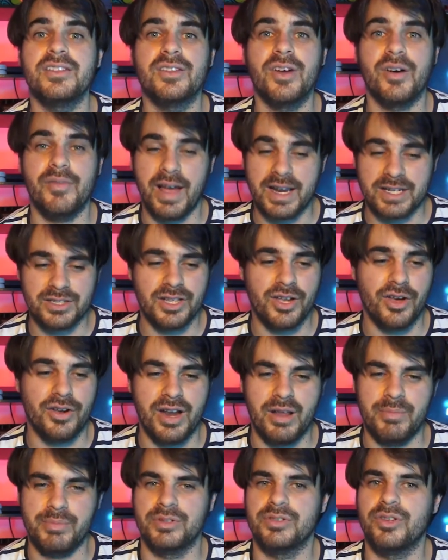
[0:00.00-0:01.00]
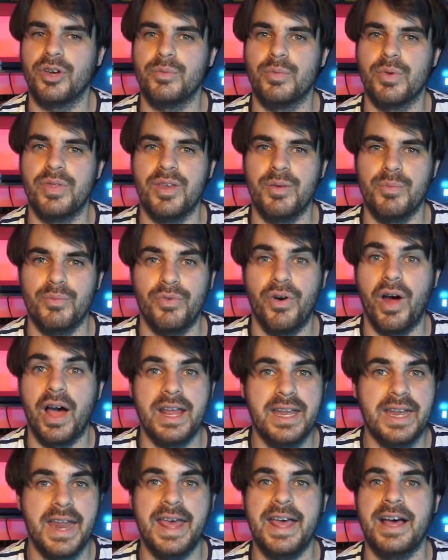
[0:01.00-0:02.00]
So I've actually got an episode with him
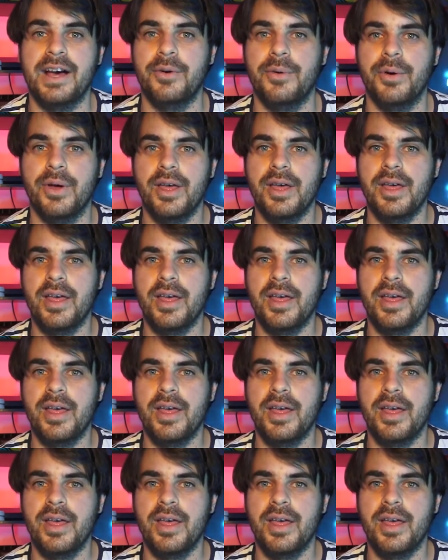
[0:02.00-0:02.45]
right now